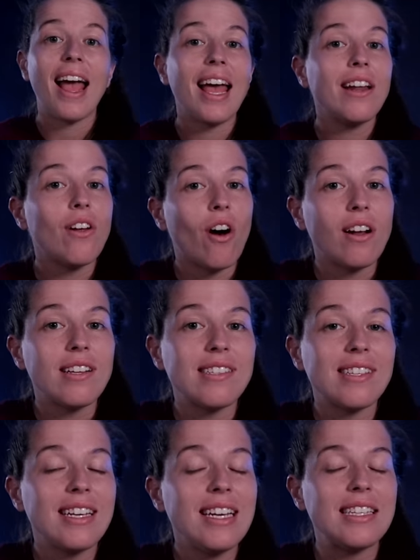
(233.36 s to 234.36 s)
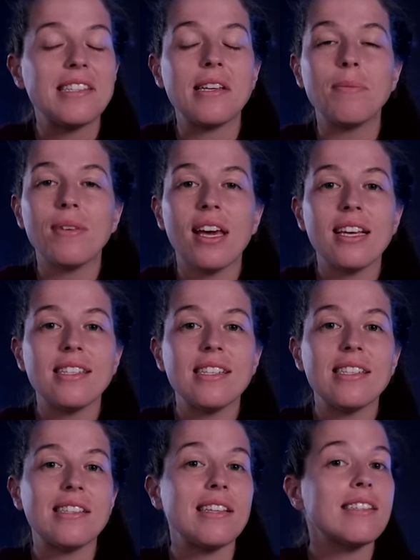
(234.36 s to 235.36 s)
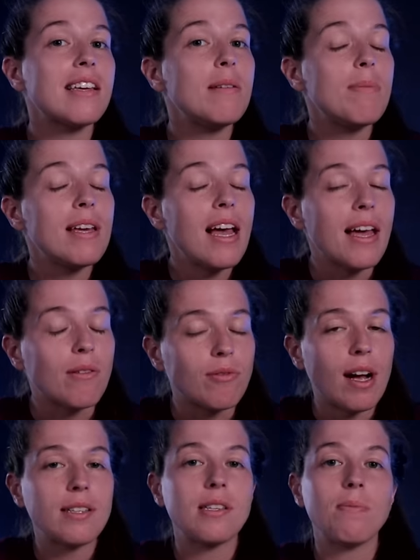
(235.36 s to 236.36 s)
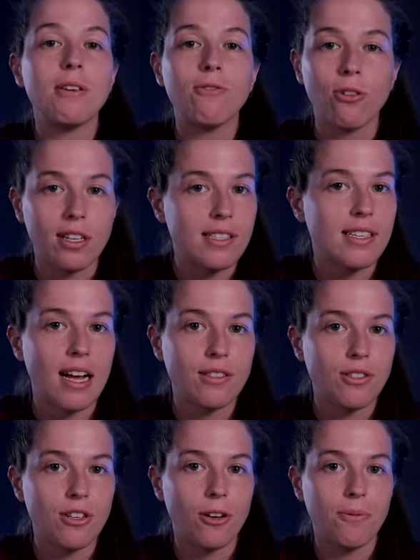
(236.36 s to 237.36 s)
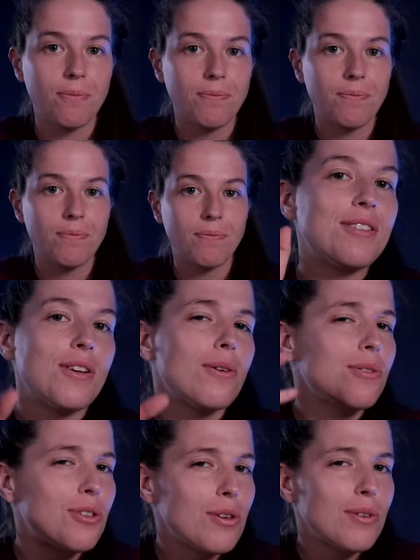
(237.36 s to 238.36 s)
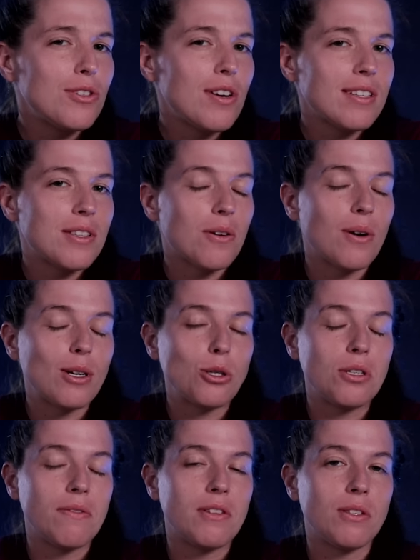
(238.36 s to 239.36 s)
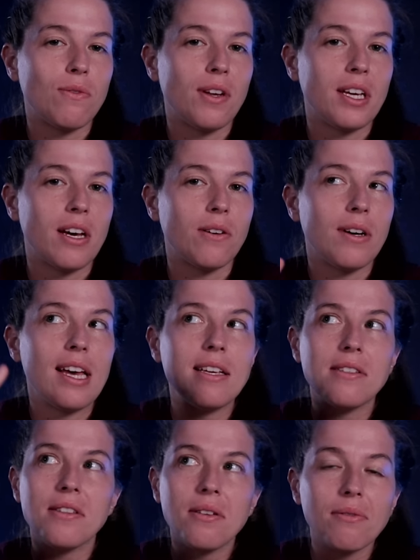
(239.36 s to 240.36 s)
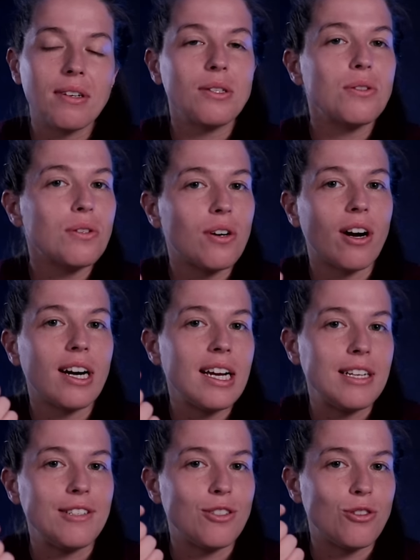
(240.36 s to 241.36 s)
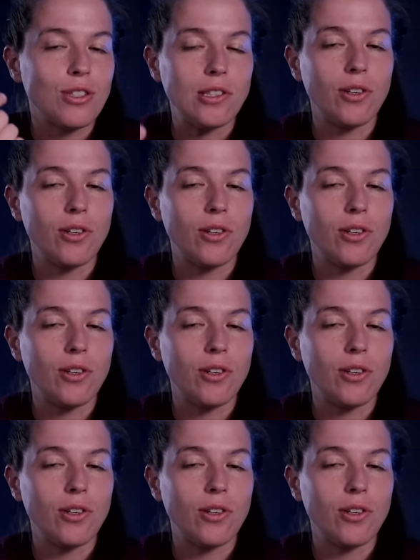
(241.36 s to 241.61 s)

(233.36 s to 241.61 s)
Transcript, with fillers: And honestly, in some cases, this can be a recipe for disaster. So, to address the question of this video, is the rental car industry